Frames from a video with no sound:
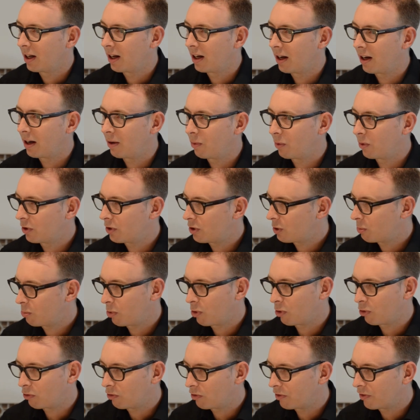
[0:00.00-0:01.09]
uh, what the
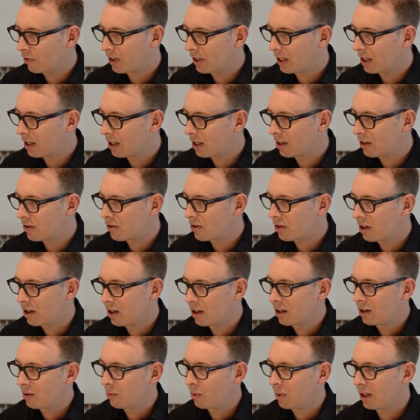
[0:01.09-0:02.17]
topography is,
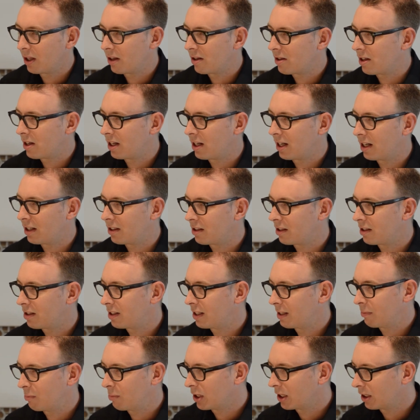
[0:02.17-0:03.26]
whether there's any
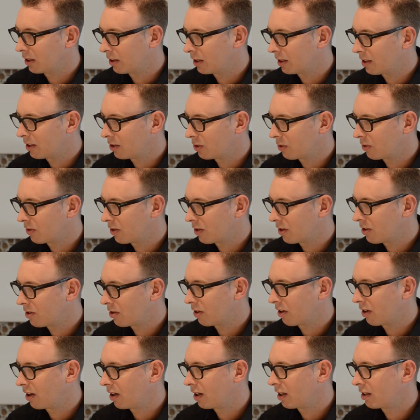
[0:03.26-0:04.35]
existing buildings on the
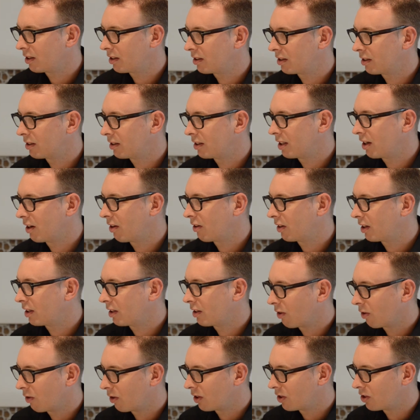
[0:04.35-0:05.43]
site, the
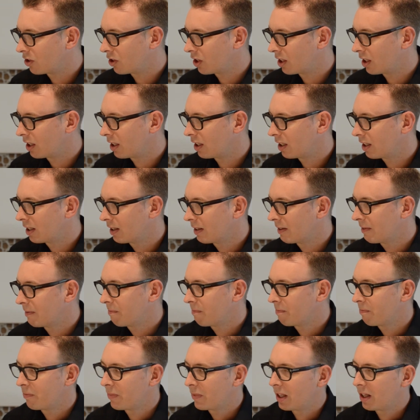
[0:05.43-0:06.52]
archaeology.
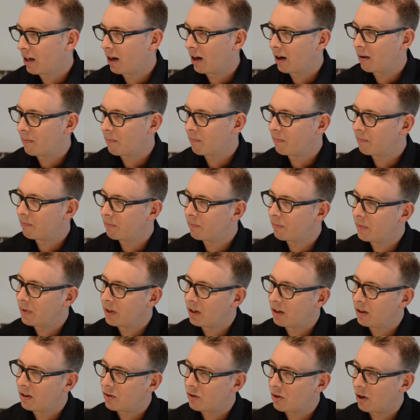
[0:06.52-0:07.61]
Um,
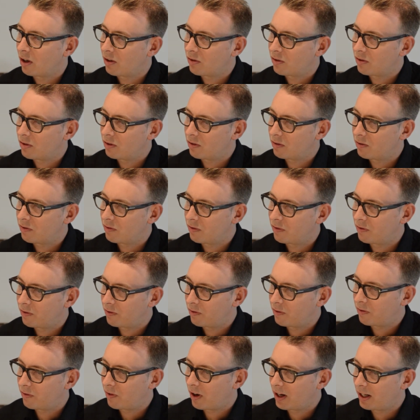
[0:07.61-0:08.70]
so it's
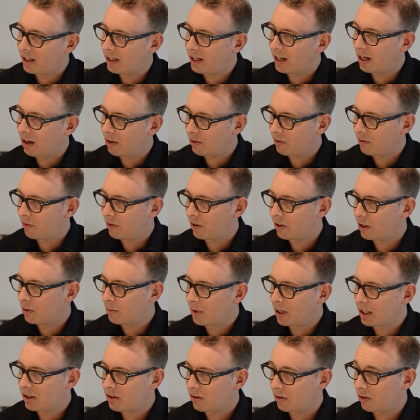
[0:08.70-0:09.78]
finding out the
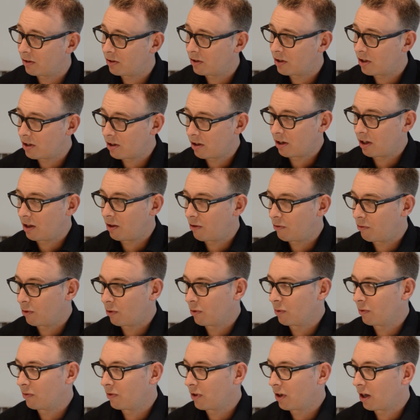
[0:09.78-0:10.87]
fundamentals because only
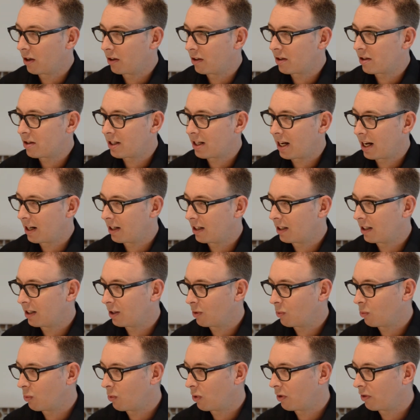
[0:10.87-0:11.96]
through
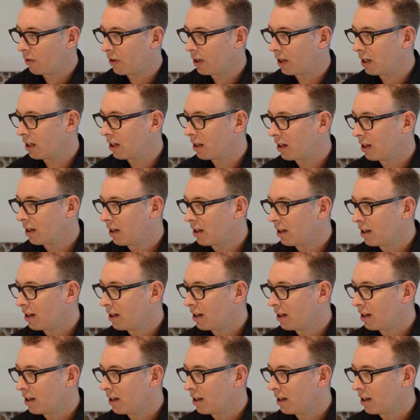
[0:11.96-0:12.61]
understanding what the,